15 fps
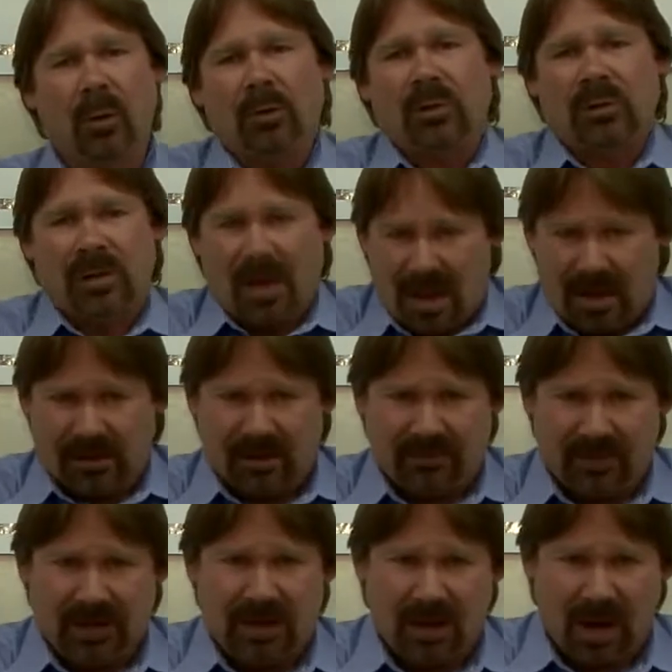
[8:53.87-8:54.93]
both sides
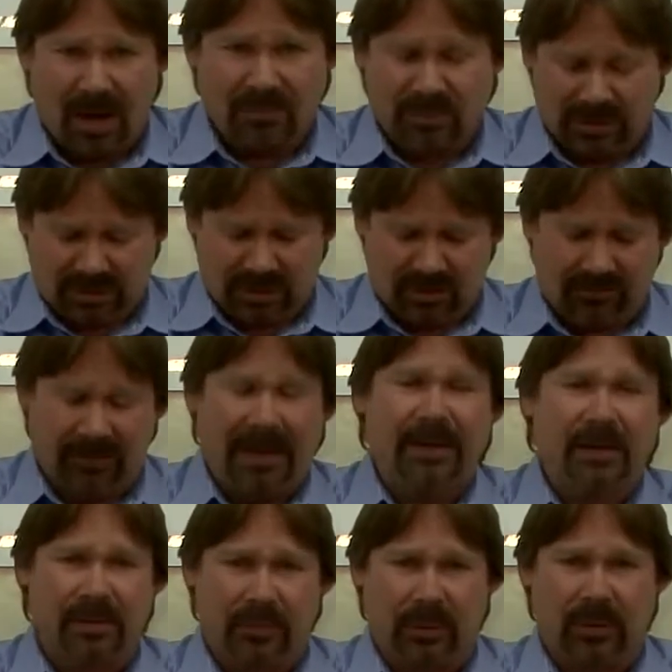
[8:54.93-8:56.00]
of any object that's
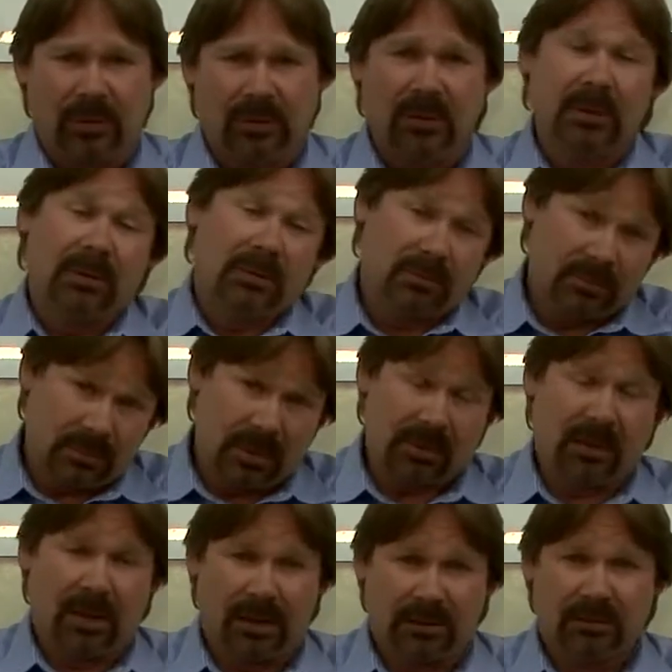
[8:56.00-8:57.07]
flexible,
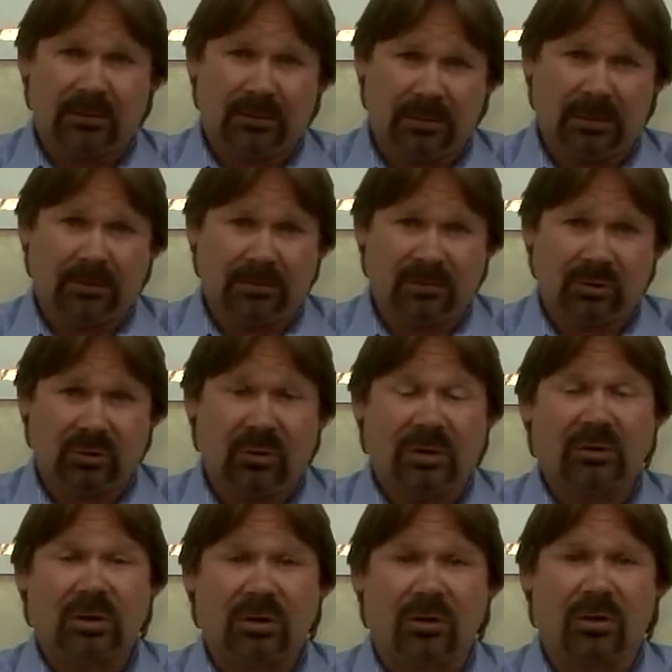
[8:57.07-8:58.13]
unlike,
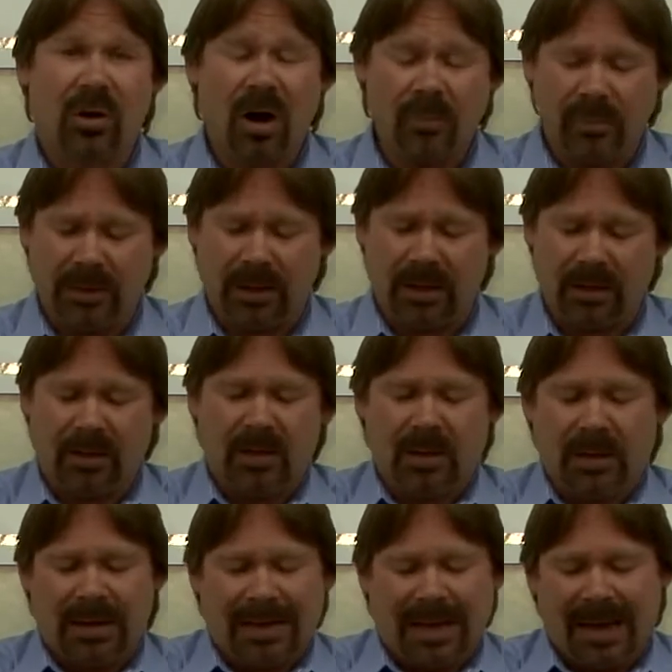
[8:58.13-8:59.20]
stretching your carpet in,
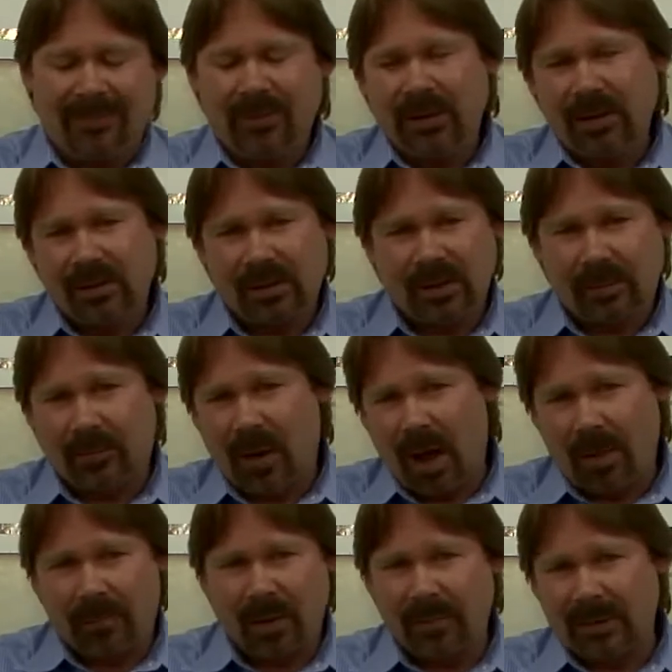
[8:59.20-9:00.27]
everything's going to
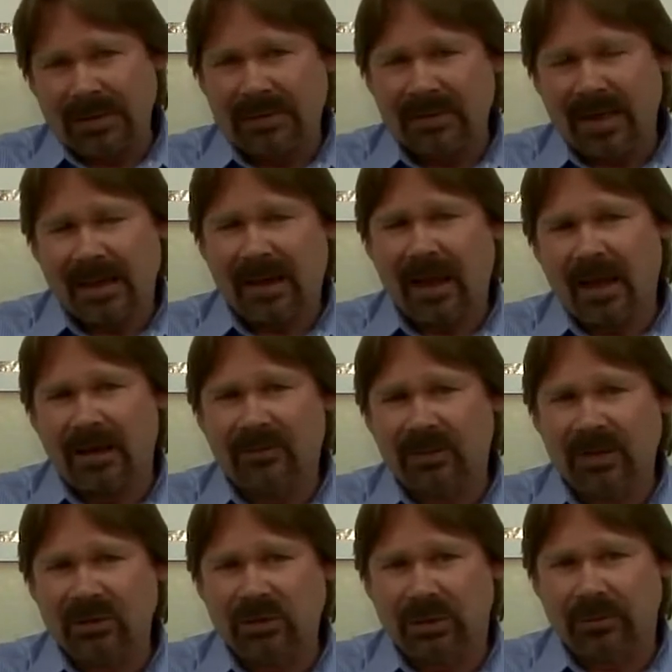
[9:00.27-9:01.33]
pop up into that line of
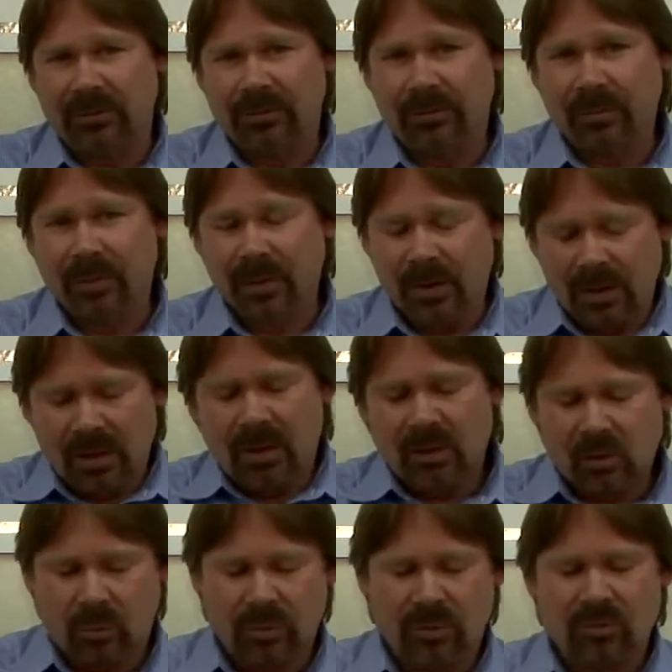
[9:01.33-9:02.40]
tension.
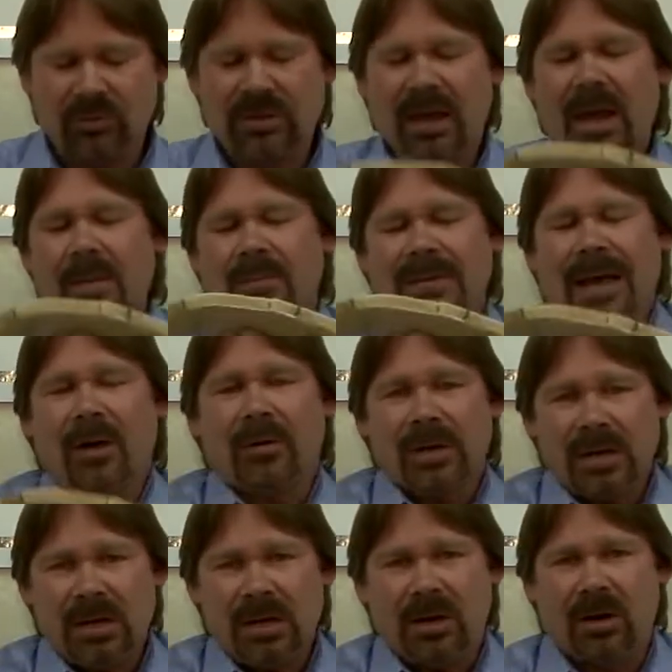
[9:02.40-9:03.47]
So with your tape down
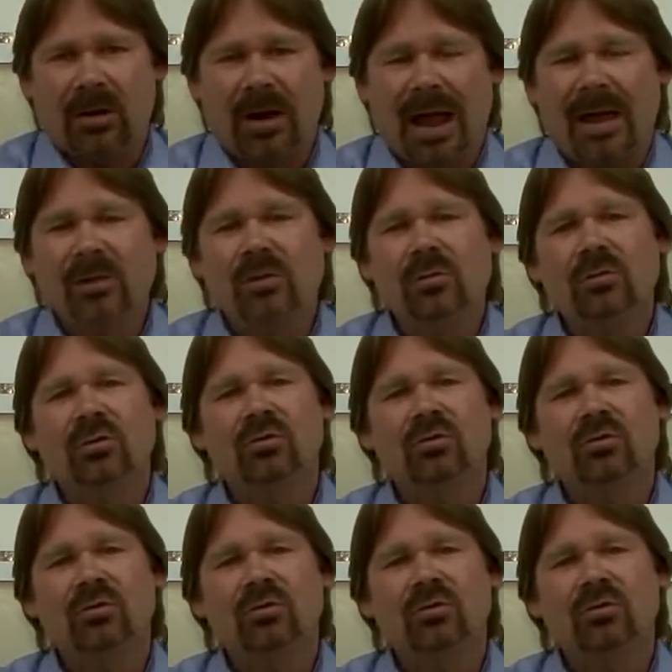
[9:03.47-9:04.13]
here, as you